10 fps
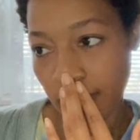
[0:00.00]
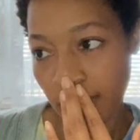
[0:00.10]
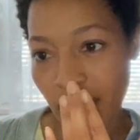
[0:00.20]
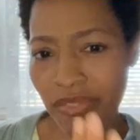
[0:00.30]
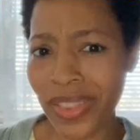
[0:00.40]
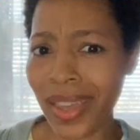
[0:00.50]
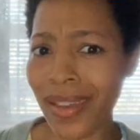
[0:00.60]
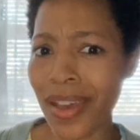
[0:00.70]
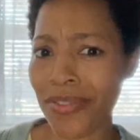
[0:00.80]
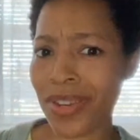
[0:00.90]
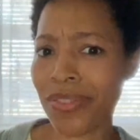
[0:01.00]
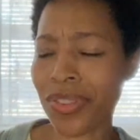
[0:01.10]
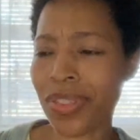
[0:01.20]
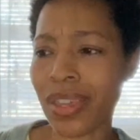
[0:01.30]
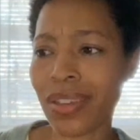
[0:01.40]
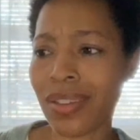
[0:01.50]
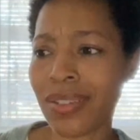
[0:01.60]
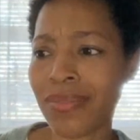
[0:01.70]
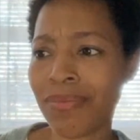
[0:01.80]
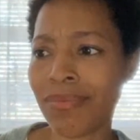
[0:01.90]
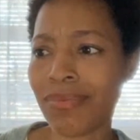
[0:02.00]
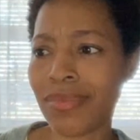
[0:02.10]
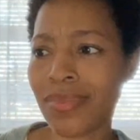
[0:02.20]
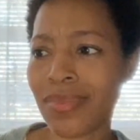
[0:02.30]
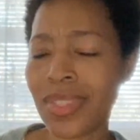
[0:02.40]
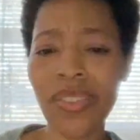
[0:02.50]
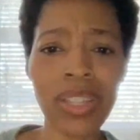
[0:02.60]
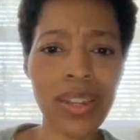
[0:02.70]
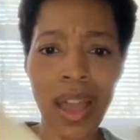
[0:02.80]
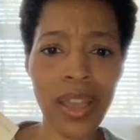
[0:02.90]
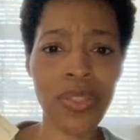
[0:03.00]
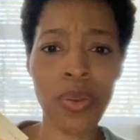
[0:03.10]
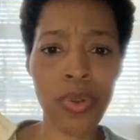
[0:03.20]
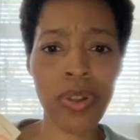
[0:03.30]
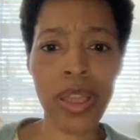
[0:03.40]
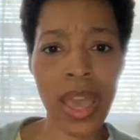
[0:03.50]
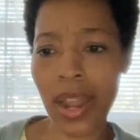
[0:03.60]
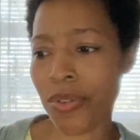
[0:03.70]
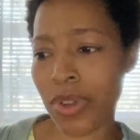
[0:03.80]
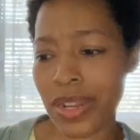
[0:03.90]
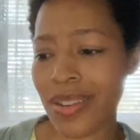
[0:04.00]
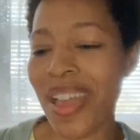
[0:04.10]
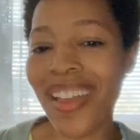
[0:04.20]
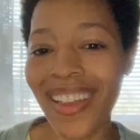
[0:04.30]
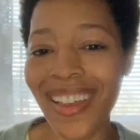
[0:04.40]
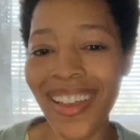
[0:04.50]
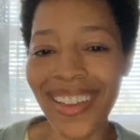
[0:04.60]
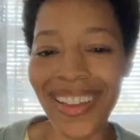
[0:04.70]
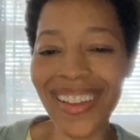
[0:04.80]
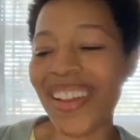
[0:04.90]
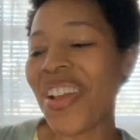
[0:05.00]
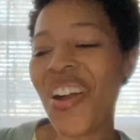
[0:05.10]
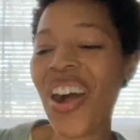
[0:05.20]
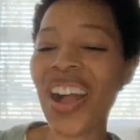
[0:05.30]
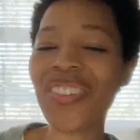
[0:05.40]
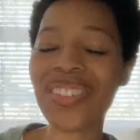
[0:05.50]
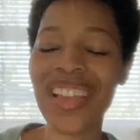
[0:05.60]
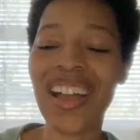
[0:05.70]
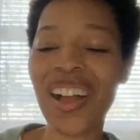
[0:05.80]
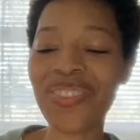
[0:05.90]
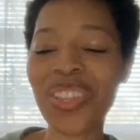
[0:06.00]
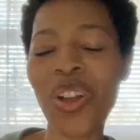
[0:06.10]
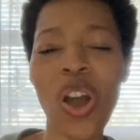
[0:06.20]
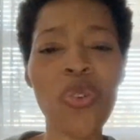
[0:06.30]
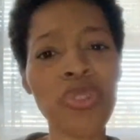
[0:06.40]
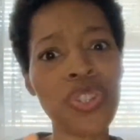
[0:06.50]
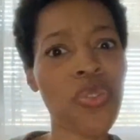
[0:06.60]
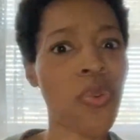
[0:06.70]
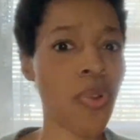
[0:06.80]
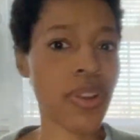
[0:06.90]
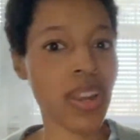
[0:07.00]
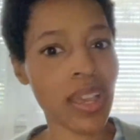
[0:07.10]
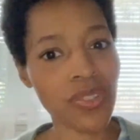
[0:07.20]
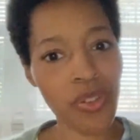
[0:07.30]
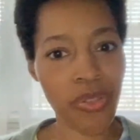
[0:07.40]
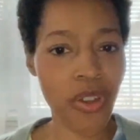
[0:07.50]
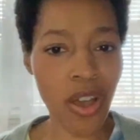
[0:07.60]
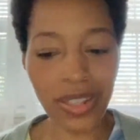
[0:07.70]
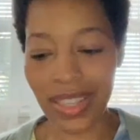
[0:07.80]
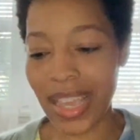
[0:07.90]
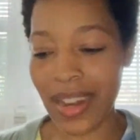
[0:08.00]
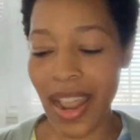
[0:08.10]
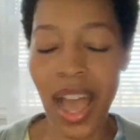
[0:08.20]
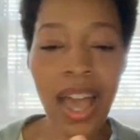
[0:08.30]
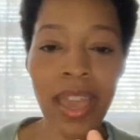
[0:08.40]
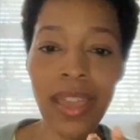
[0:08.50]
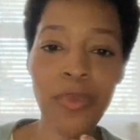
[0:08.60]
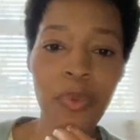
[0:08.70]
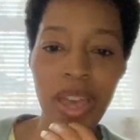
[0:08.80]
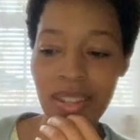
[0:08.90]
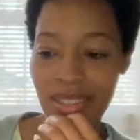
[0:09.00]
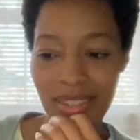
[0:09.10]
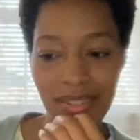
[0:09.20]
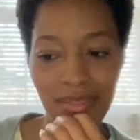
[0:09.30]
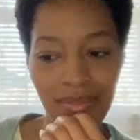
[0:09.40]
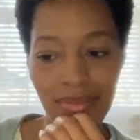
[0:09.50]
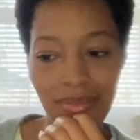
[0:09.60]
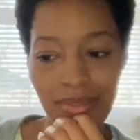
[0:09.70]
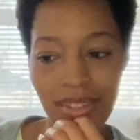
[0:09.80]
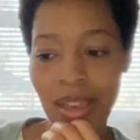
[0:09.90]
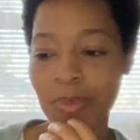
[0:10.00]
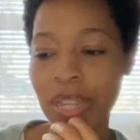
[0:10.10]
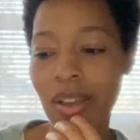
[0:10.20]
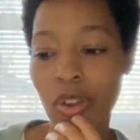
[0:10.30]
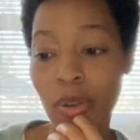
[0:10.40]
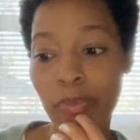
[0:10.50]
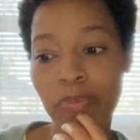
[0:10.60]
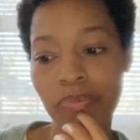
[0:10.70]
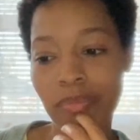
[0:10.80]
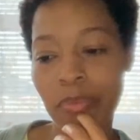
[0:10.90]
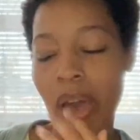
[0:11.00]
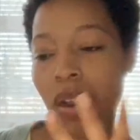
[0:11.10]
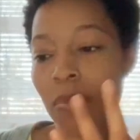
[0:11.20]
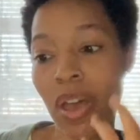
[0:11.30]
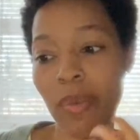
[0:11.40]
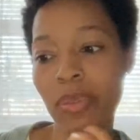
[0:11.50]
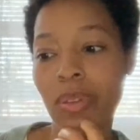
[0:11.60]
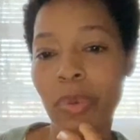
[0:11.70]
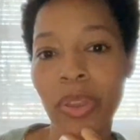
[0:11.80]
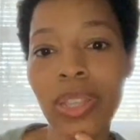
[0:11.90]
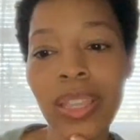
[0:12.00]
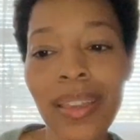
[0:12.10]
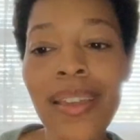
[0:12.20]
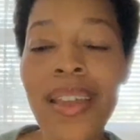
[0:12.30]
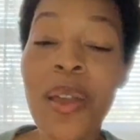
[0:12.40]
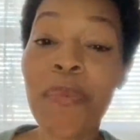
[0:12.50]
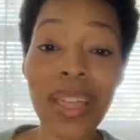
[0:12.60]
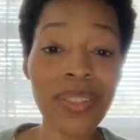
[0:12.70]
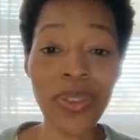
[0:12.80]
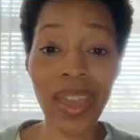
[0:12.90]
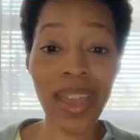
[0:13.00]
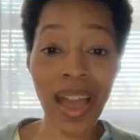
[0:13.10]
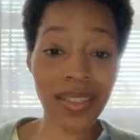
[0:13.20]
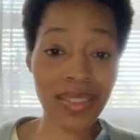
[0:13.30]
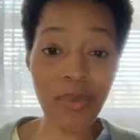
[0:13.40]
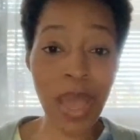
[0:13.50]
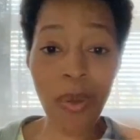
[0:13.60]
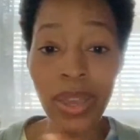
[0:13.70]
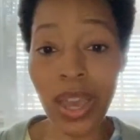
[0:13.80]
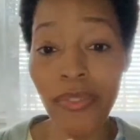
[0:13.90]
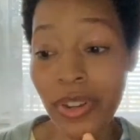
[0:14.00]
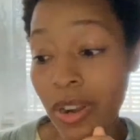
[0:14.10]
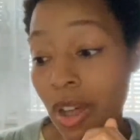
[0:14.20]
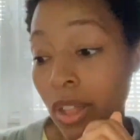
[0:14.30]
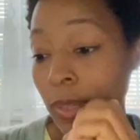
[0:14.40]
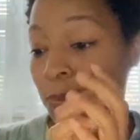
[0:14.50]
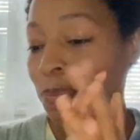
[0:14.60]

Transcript: I feel like I covered everything. Definitely not in the order I had it written. I was like, oh, we should organize our thoughts. And I went top down or bottom up, apparently. But that's okay. I covered it all.